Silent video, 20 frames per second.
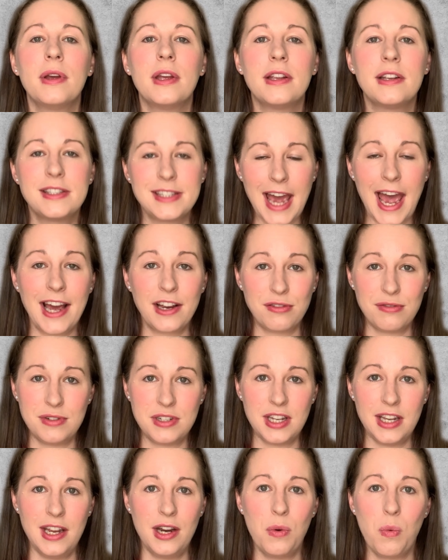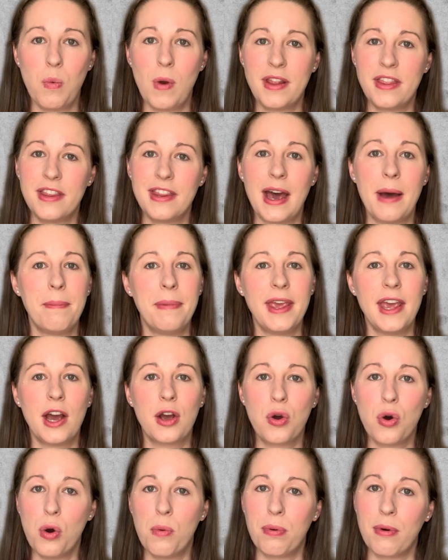tax return, whether that be a
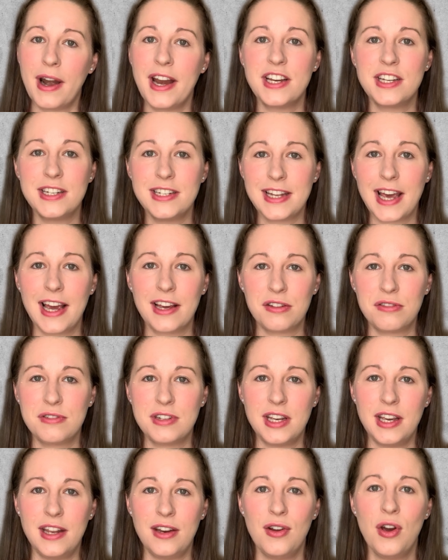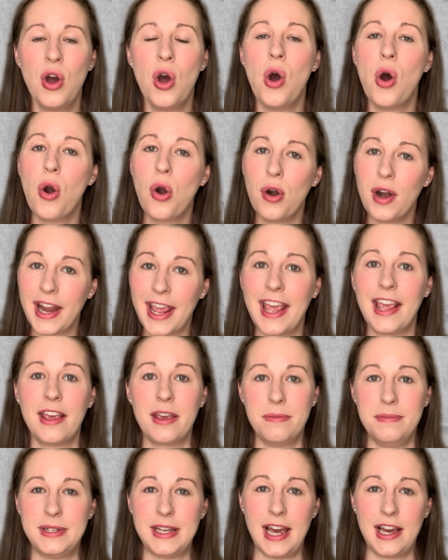corporation tax return or an income
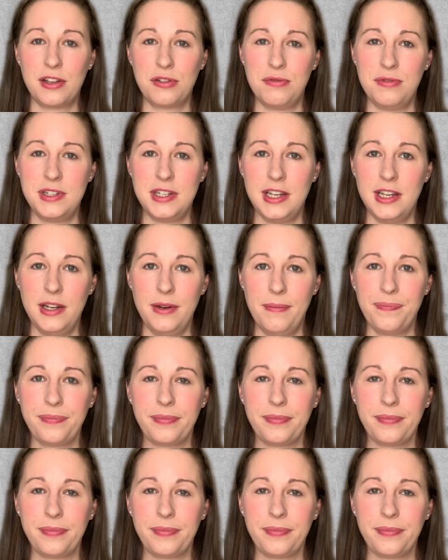tax return.